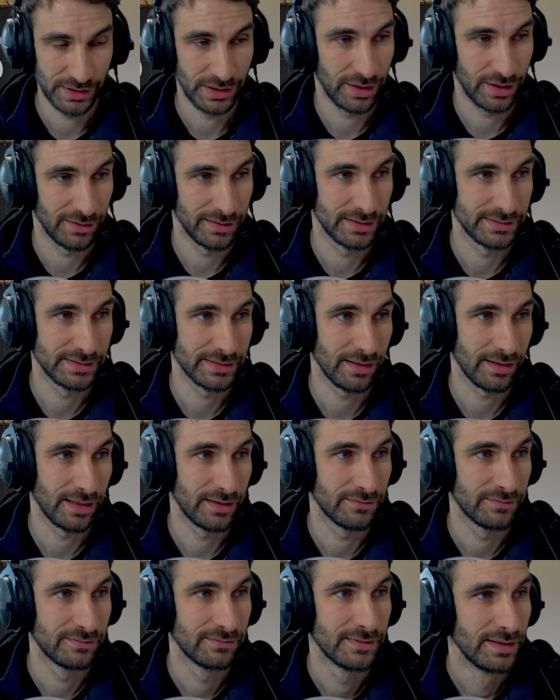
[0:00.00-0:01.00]
You know, it's
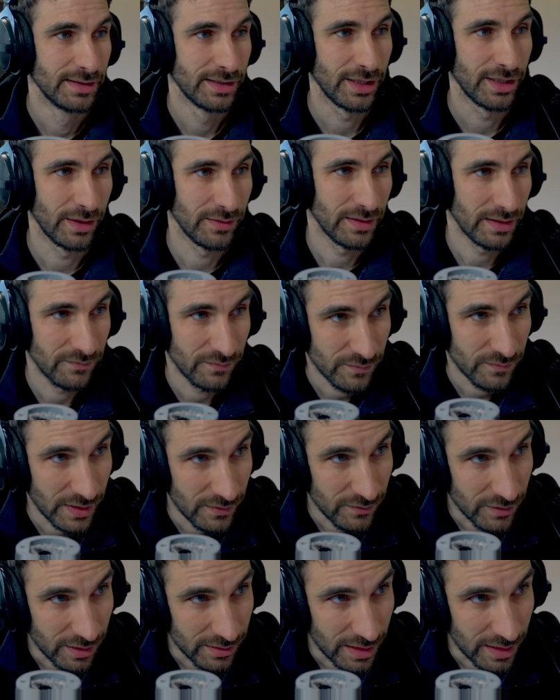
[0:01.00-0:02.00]
kind of, you know,
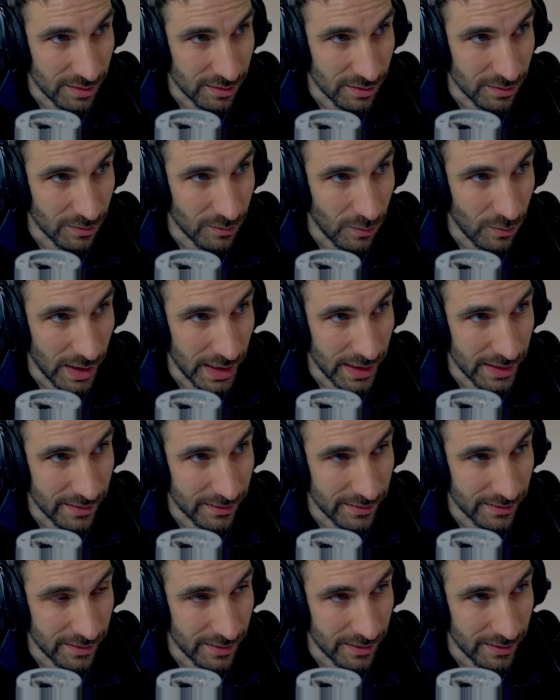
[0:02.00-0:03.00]
they've got that little white
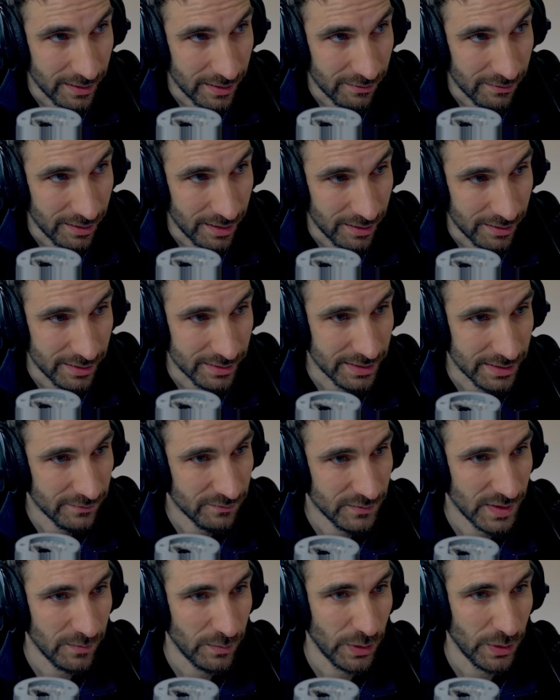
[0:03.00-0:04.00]
thing around it.
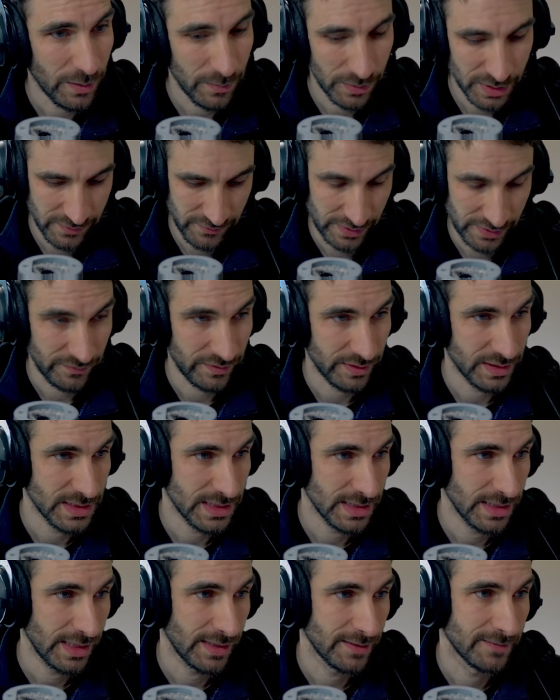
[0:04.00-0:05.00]
They put a bit of effort
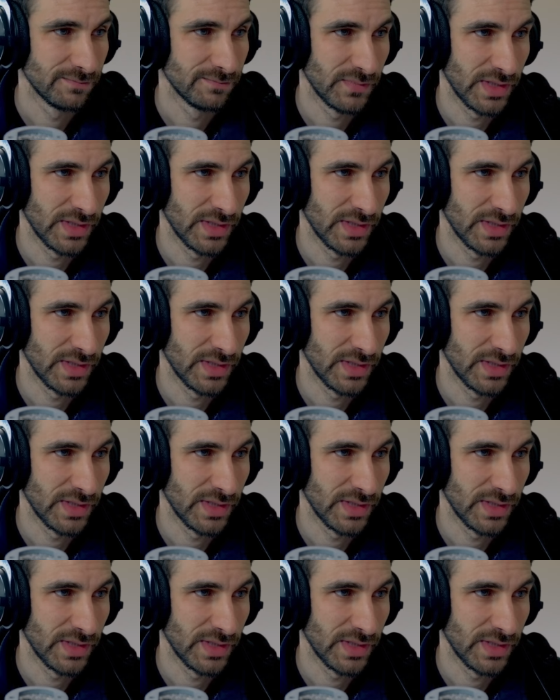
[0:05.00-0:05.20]
into that.